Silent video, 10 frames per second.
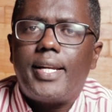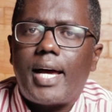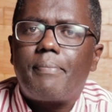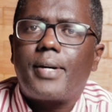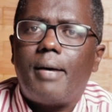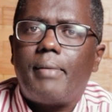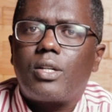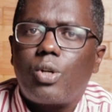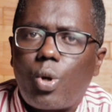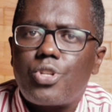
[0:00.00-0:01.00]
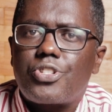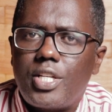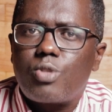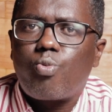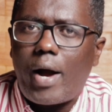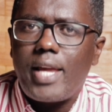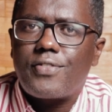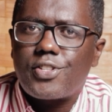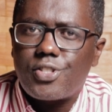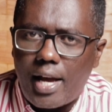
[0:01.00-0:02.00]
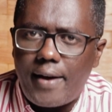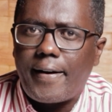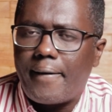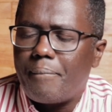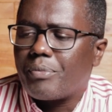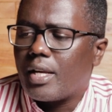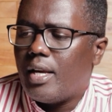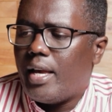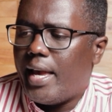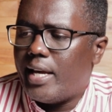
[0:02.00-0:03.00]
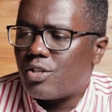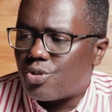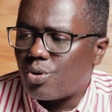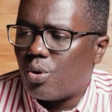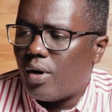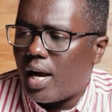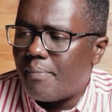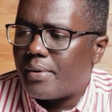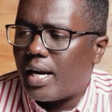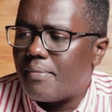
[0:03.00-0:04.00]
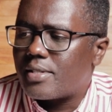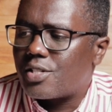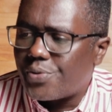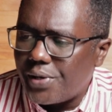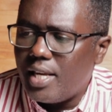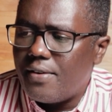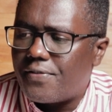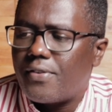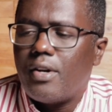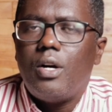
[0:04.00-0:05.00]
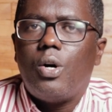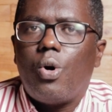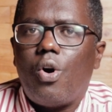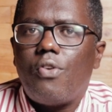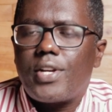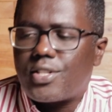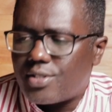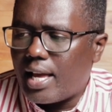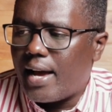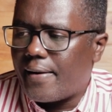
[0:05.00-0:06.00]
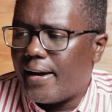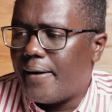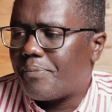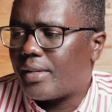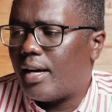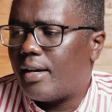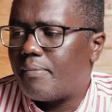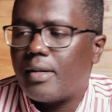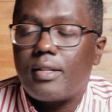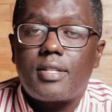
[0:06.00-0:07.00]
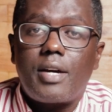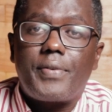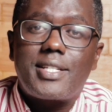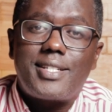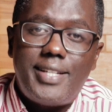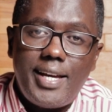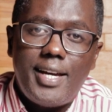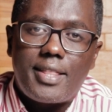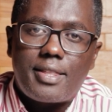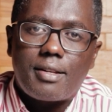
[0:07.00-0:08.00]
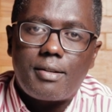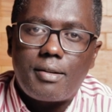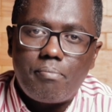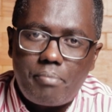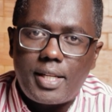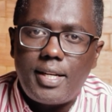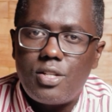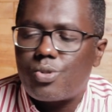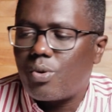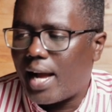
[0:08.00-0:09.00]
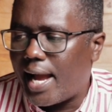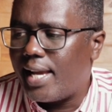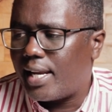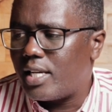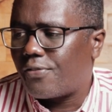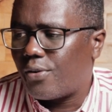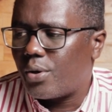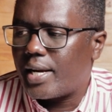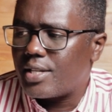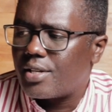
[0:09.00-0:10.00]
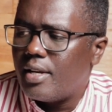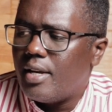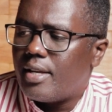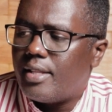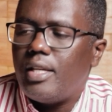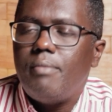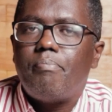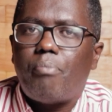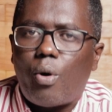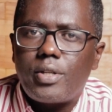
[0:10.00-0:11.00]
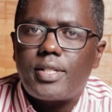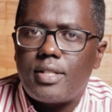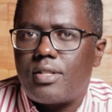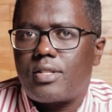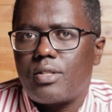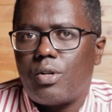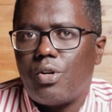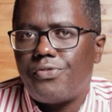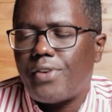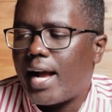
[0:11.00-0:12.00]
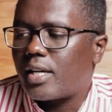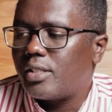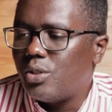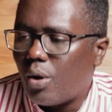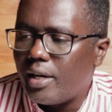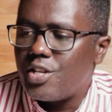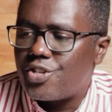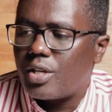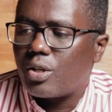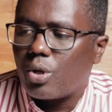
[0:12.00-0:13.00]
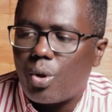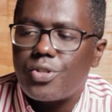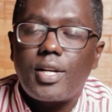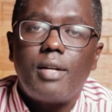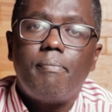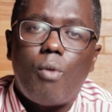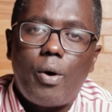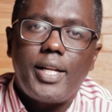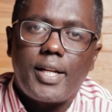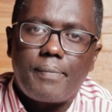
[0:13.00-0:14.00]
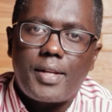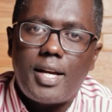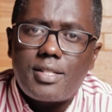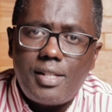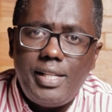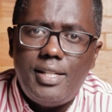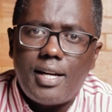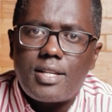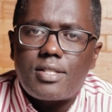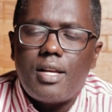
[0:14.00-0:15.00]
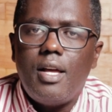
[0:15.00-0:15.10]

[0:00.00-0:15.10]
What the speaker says: And Abraham had lost his wife, Sarah. And so Abraham's grief over Sarah's death begins to highlight for us the importance of acknowledging loss and mourning. As leaders,